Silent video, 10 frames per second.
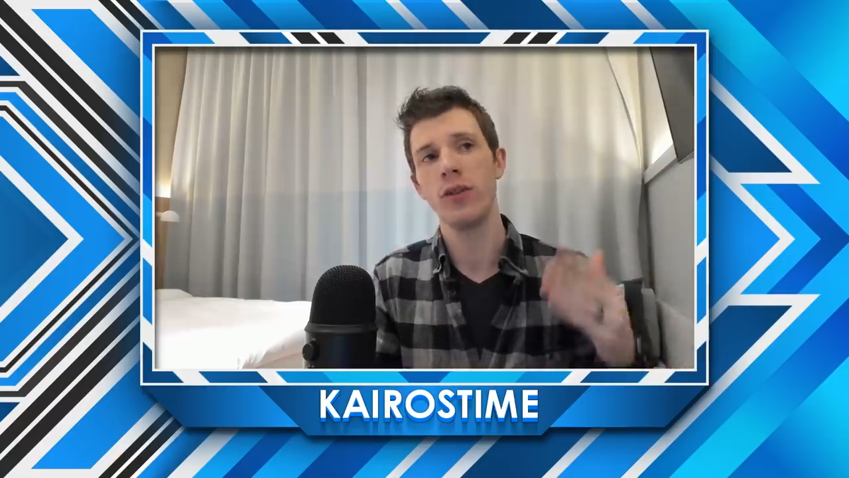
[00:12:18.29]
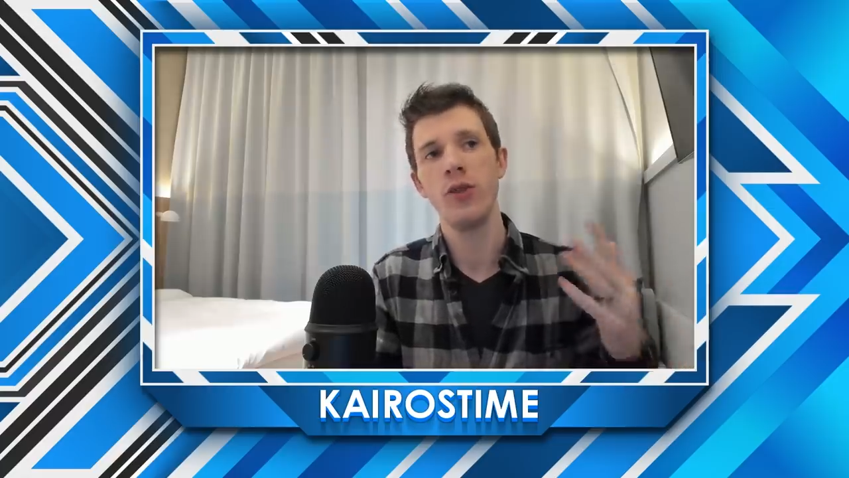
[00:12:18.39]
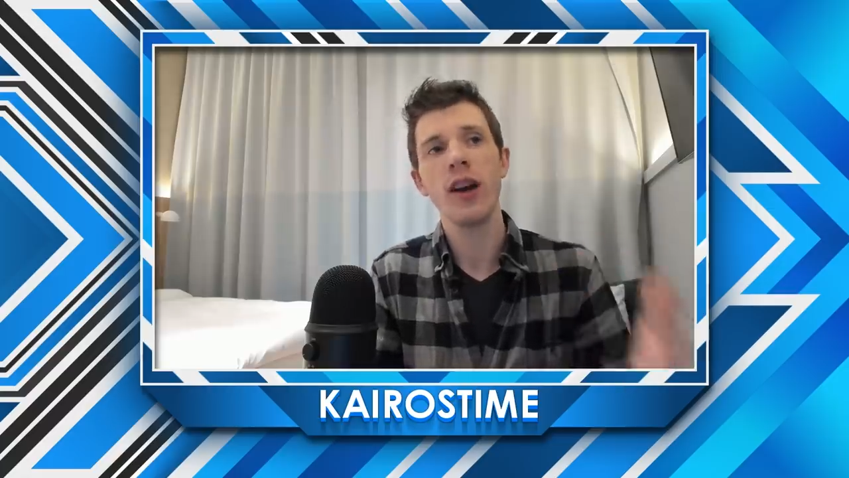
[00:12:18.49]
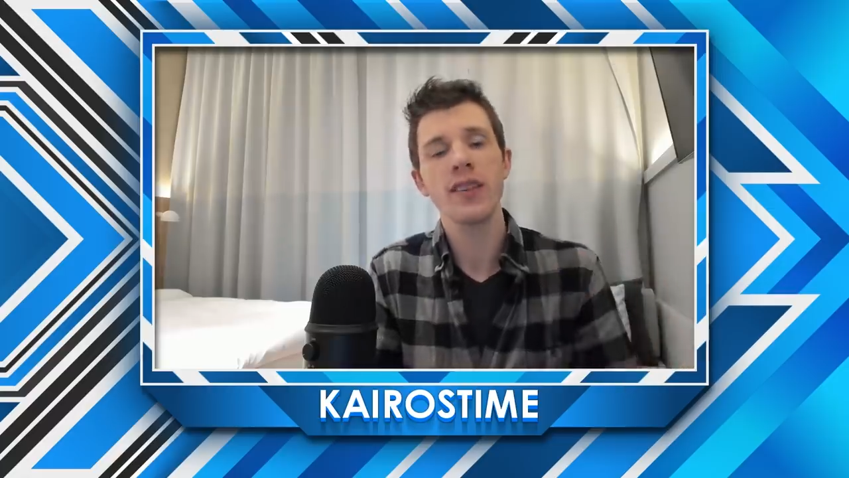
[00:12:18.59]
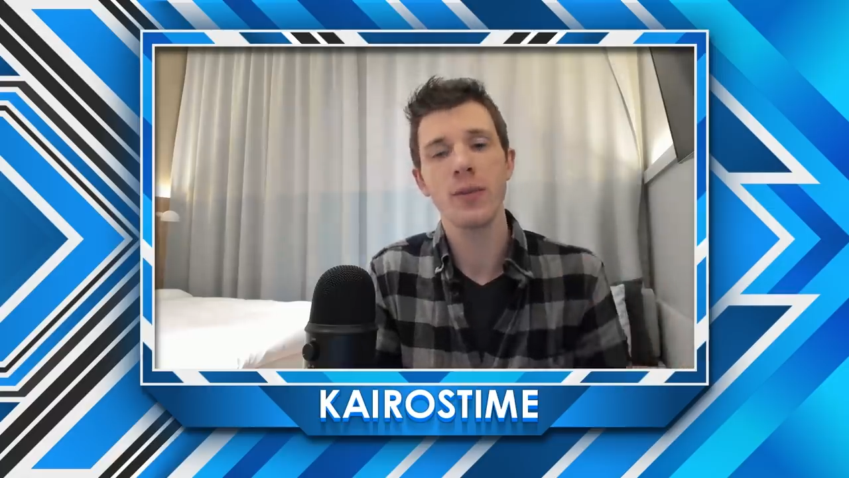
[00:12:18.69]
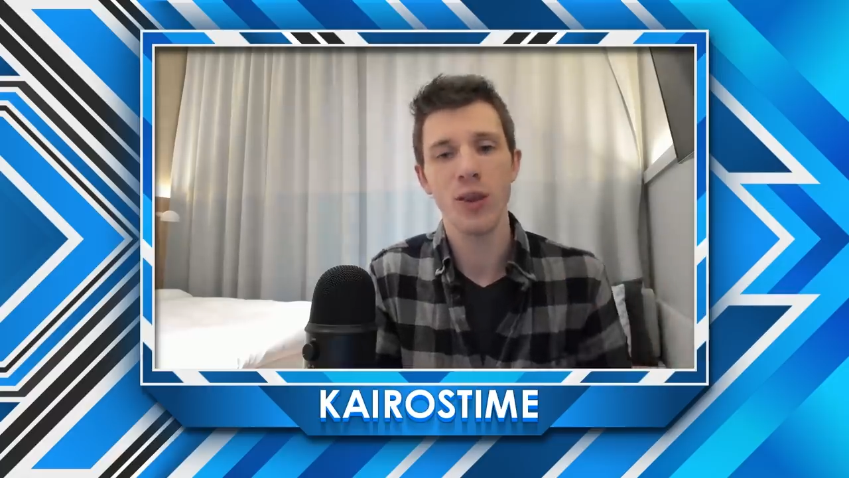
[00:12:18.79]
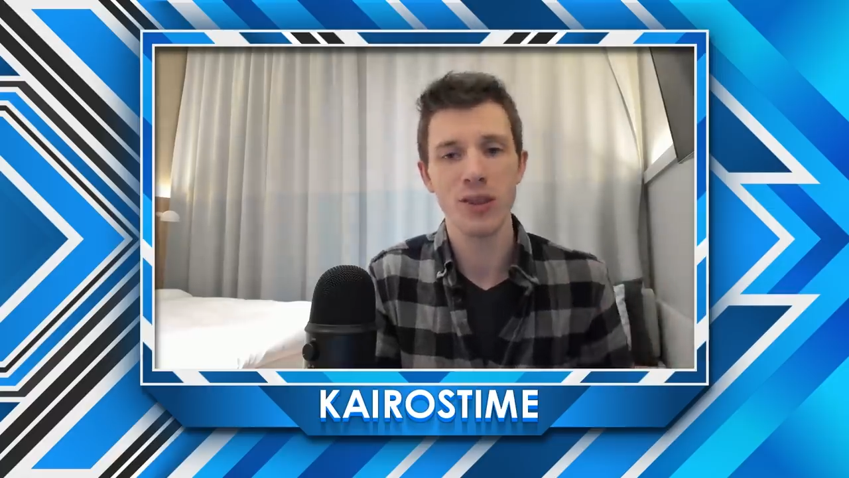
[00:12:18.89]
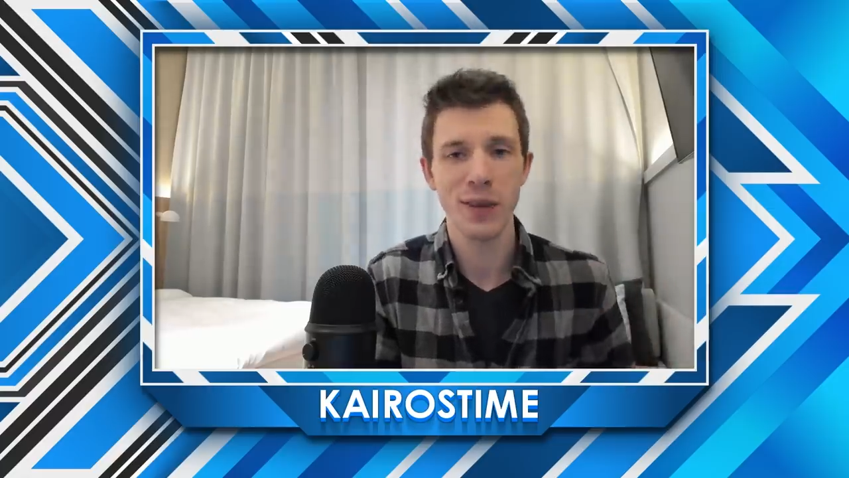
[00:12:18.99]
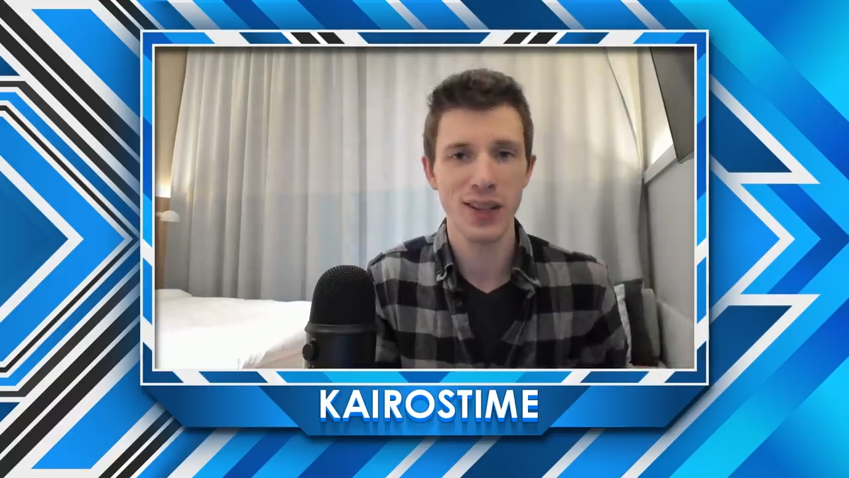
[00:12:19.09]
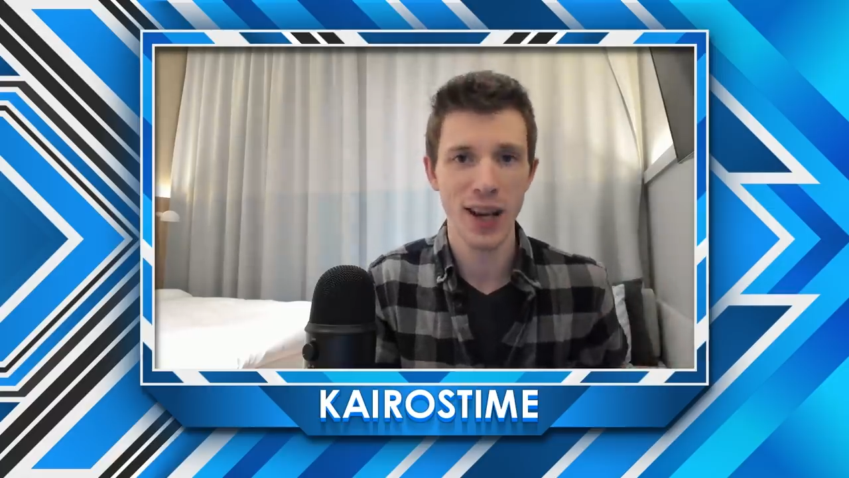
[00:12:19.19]
you guys have been
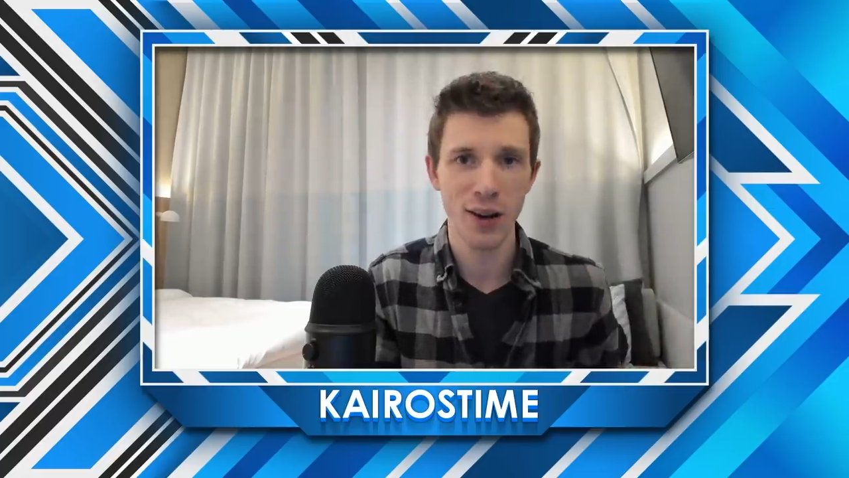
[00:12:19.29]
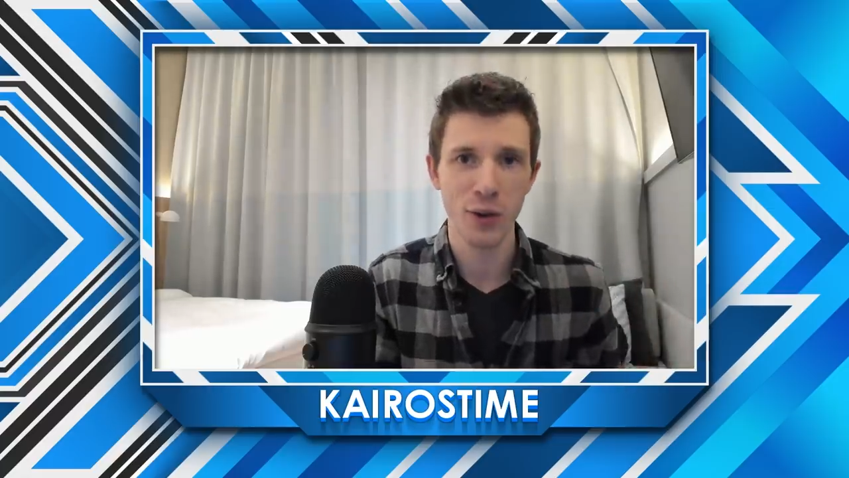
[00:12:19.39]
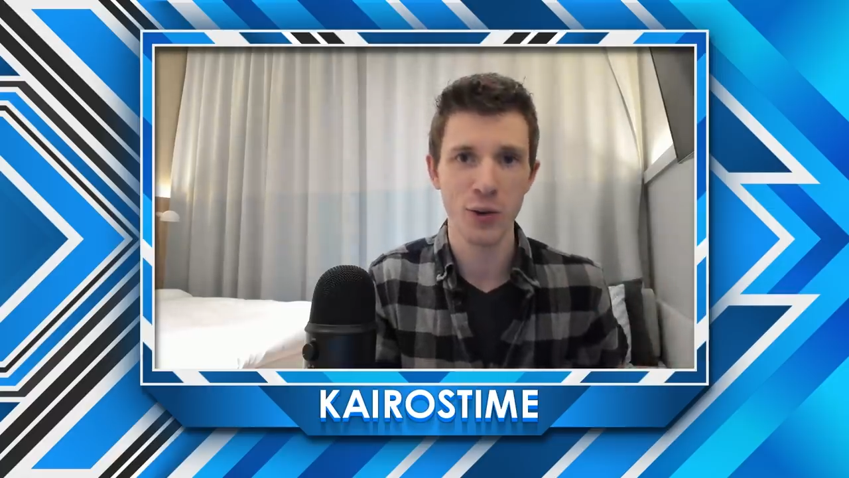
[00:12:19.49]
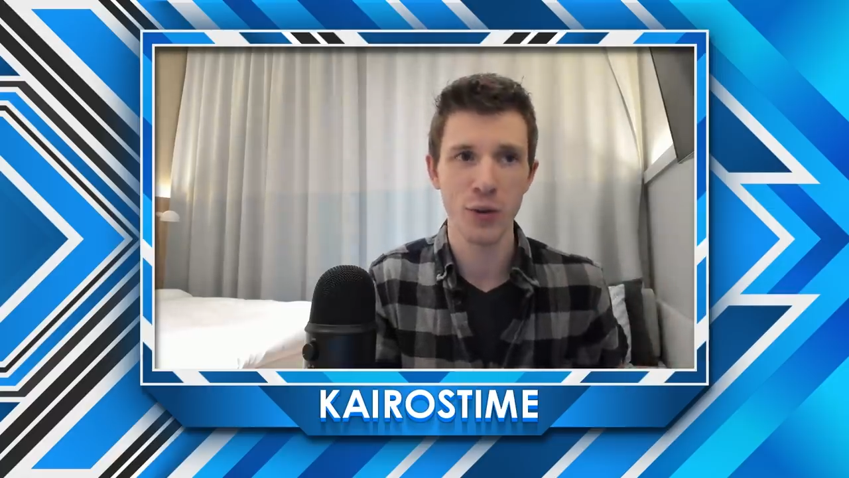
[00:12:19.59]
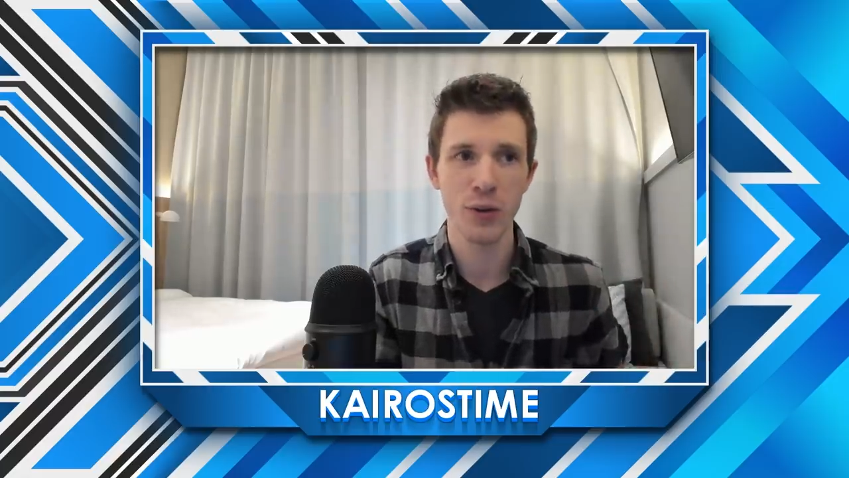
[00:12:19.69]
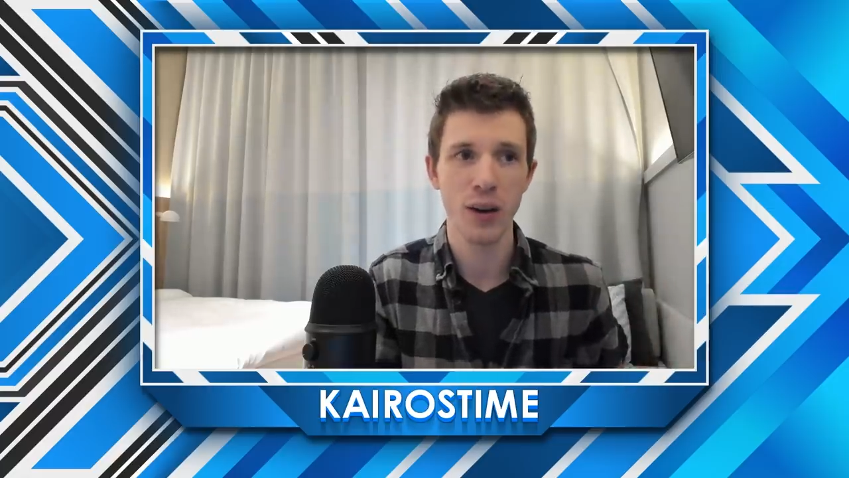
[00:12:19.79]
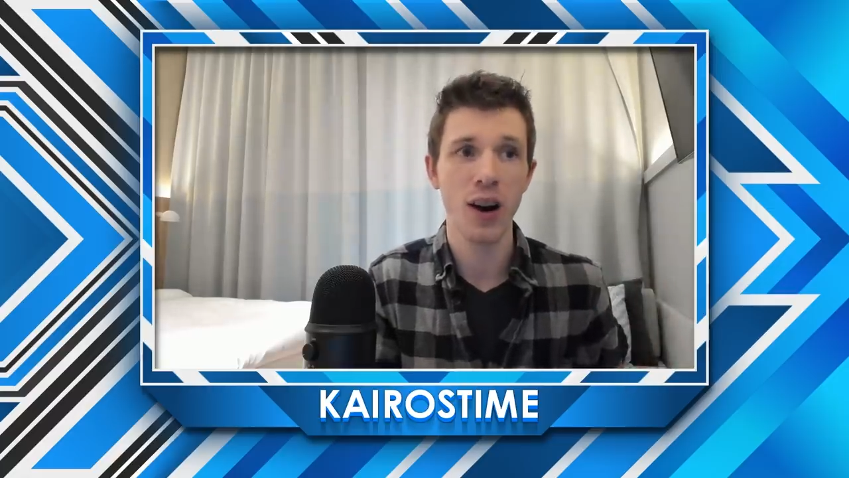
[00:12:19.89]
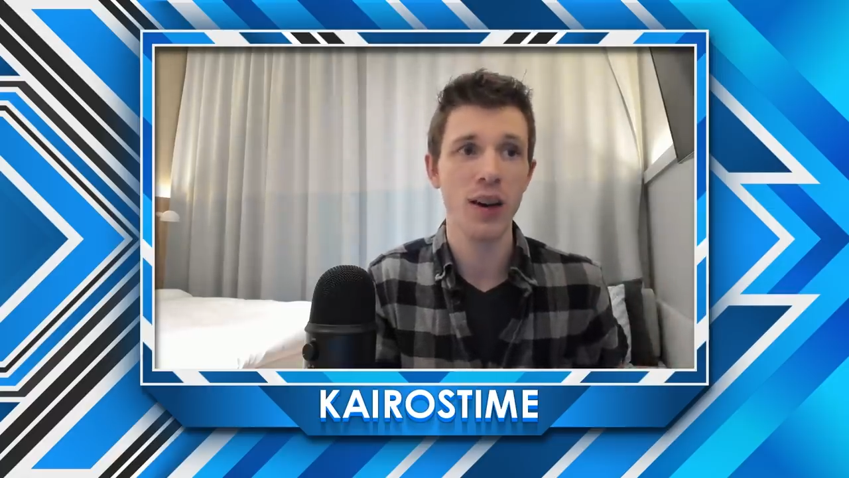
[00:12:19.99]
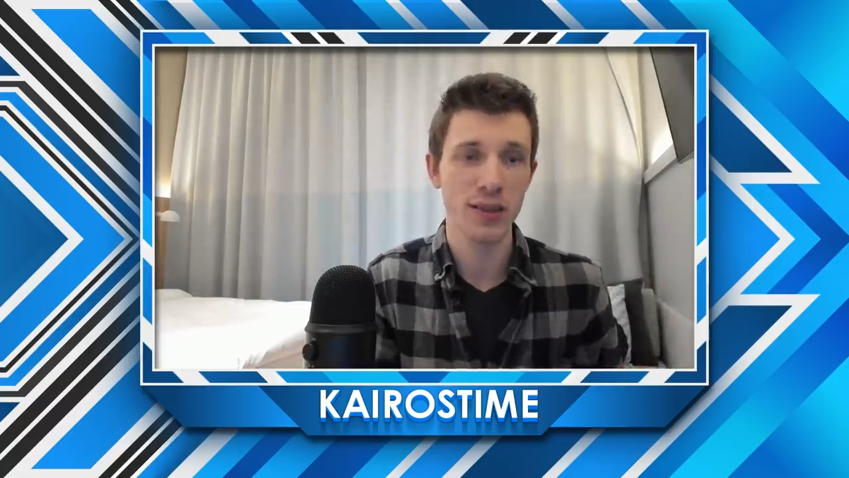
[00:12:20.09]
watching my channel through the hard